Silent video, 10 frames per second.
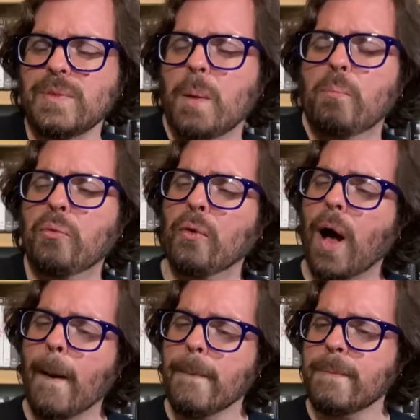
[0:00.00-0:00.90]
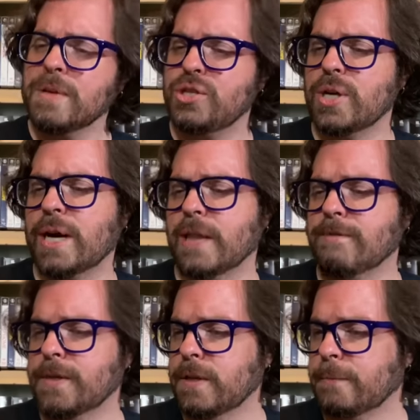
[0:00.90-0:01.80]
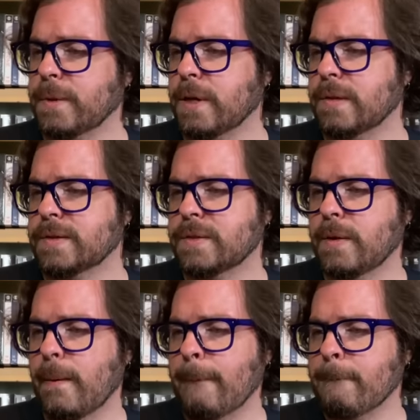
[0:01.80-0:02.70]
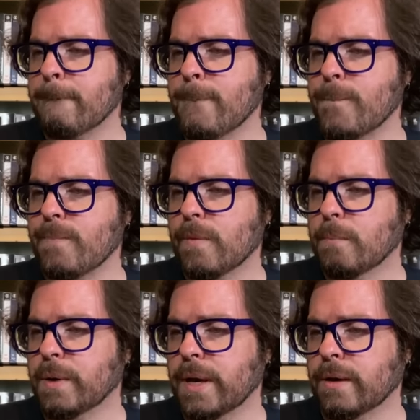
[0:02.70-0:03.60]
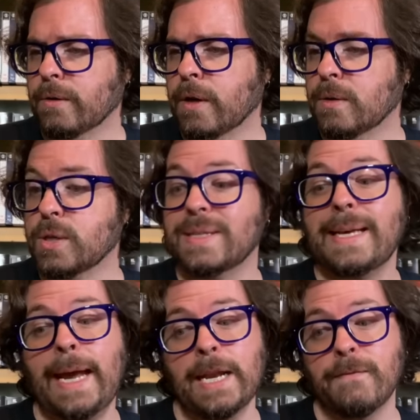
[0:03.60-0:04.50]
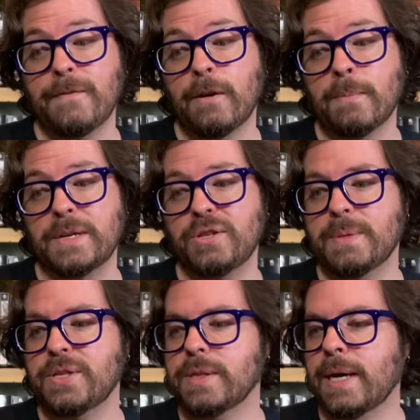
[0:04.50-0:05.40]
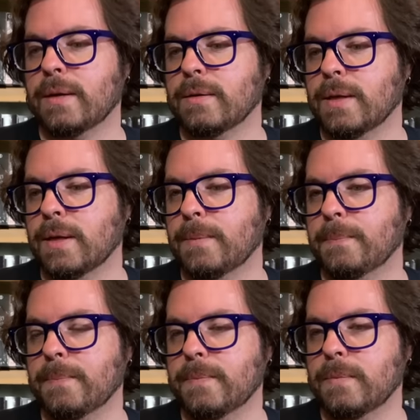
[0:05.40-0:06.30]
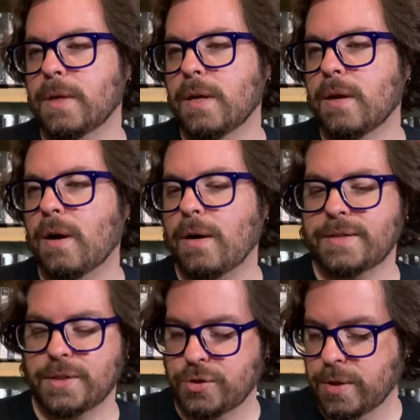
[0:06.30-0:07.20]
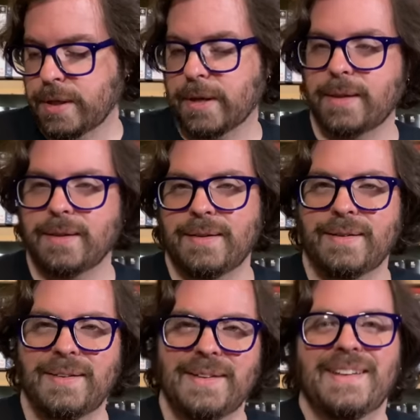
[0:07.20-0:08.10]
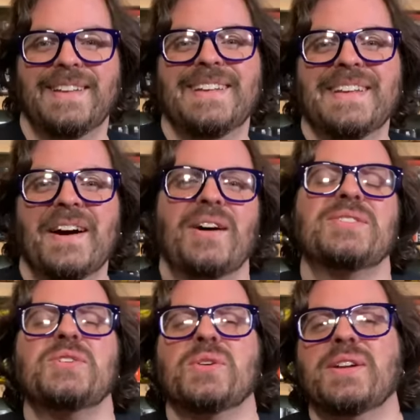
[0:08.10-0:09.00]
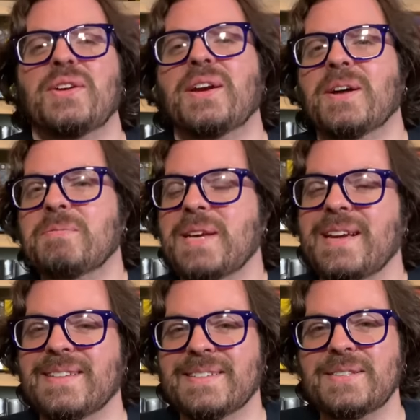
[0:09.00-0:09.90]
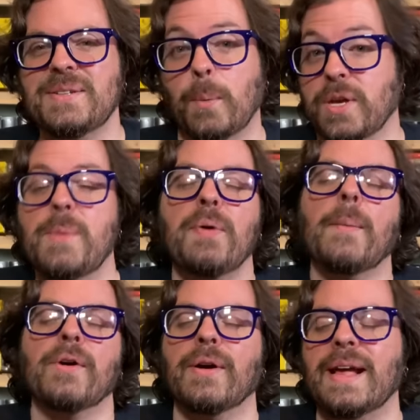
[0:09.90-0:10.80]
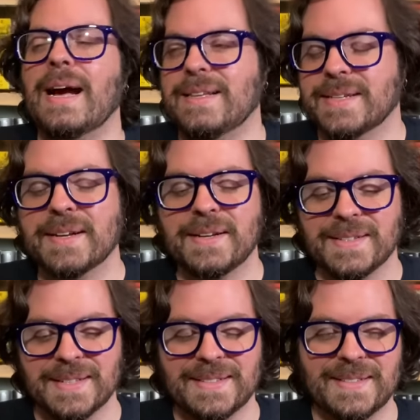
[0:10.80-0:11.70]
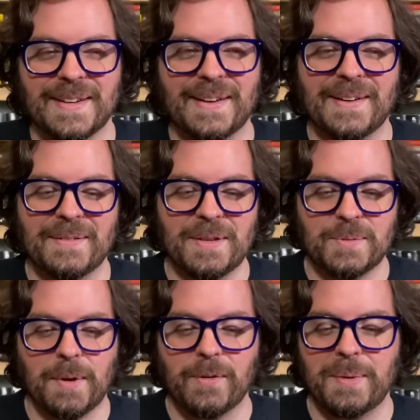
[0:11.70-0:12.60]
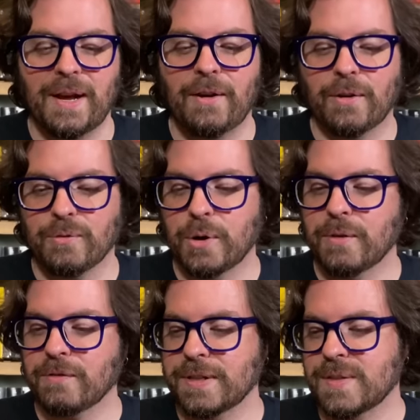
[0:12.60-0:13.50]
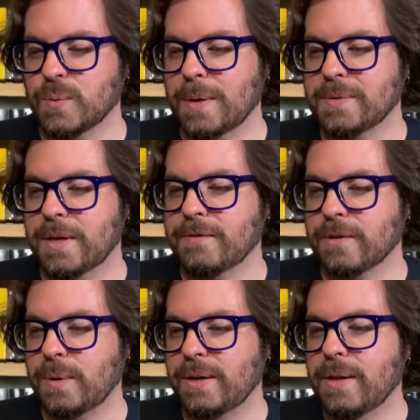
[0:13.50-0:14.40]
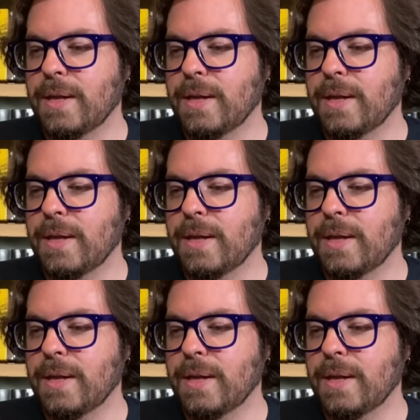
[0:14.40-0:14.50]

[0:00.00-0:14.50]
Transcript: Probably shot in the Philippines, but I don't know. It's Canon film. I should mention that Austin Trunick, you can update to, well, he probably already has it because it's probably been out on Ronin Flix's website for a while.